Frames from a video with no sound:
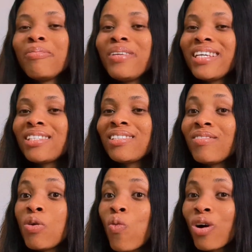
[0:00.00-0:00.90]
Please
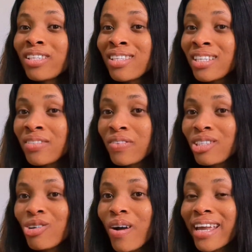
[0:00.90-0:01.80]
rewatch this
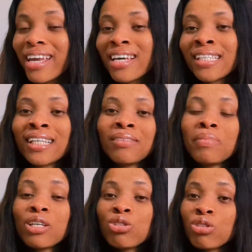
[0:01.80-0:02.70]
video again and
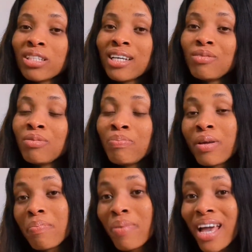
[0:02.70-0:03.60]
make sure that you
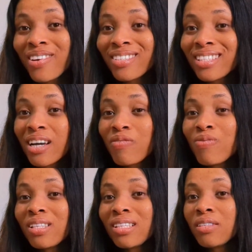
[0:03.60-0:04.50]
prepare yourself
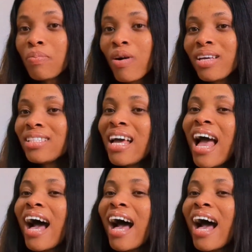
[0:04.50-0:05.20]
with these points.